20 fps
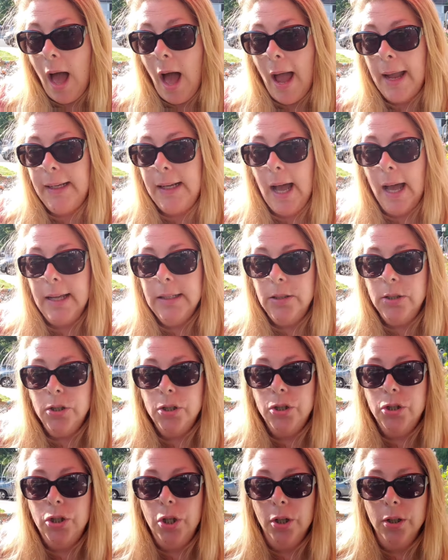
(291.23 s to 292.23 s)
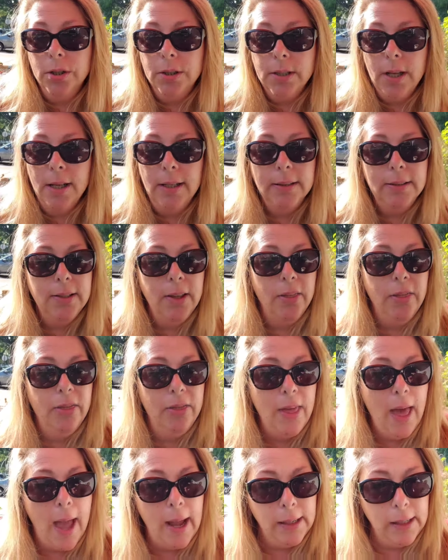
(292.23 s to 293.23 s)
I got turned on to
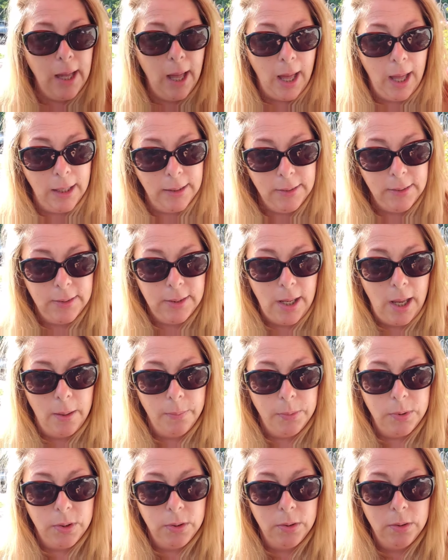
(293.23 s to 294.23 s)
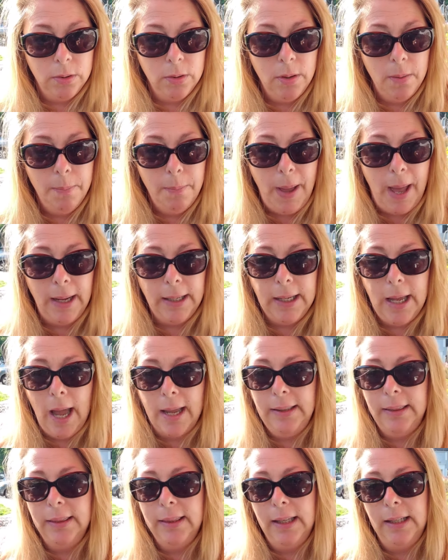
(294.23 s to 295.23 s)
that concept back,
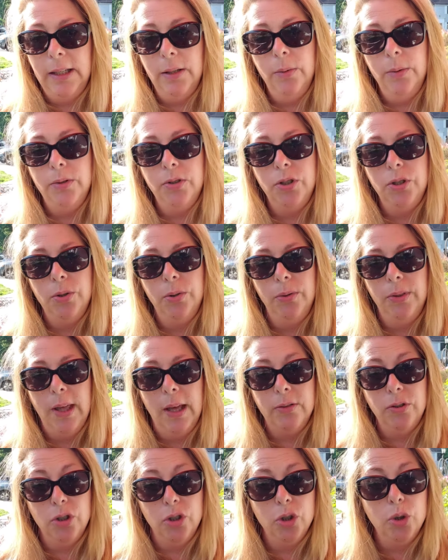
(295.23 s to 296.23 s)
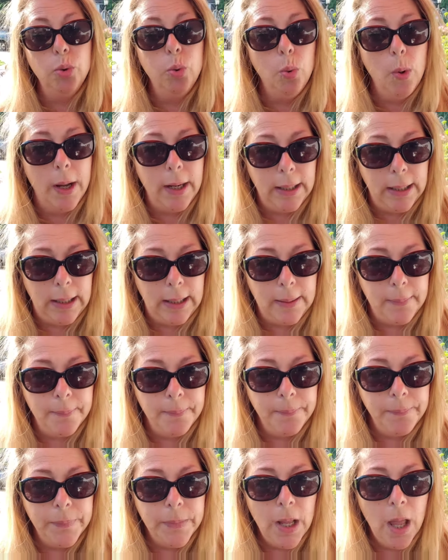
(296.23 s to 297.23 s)
I think it was 2020,
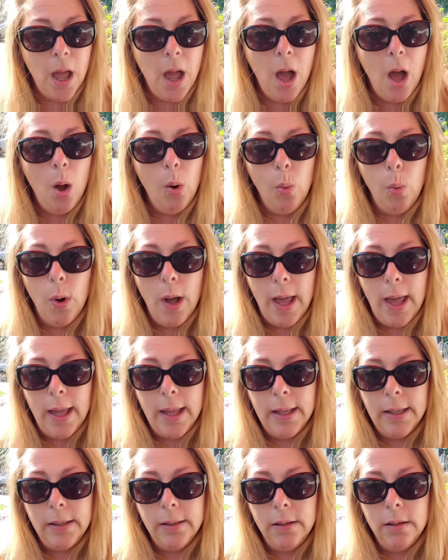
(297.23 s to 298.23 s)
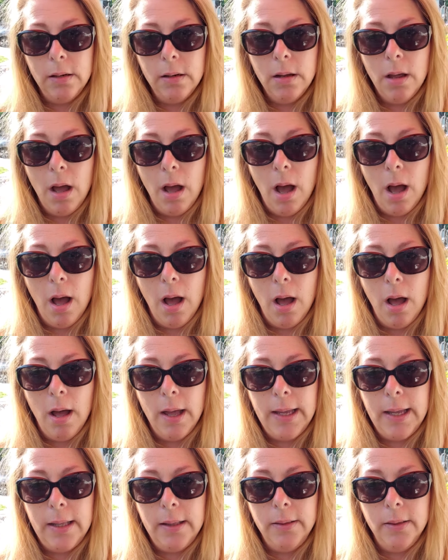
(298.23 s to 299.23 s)
when
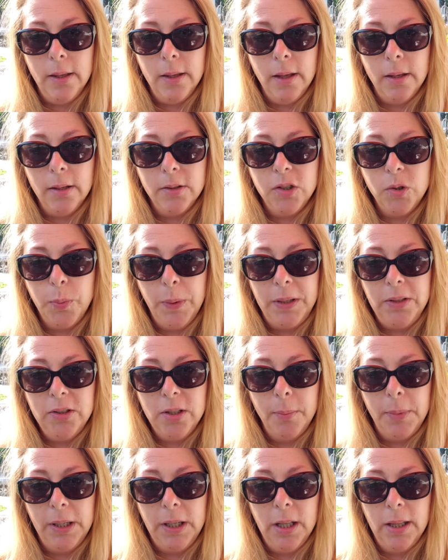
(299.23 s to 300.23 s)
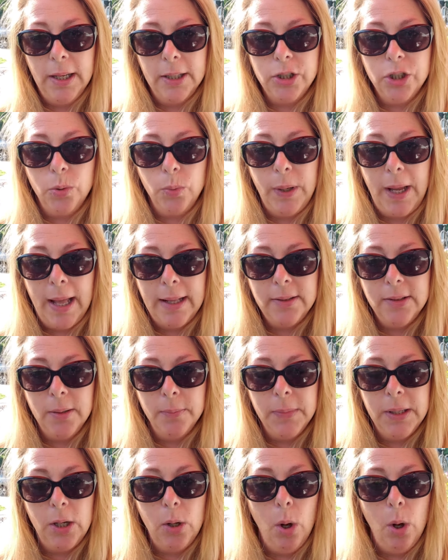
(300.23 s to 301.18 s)
in the spring summer collection we had something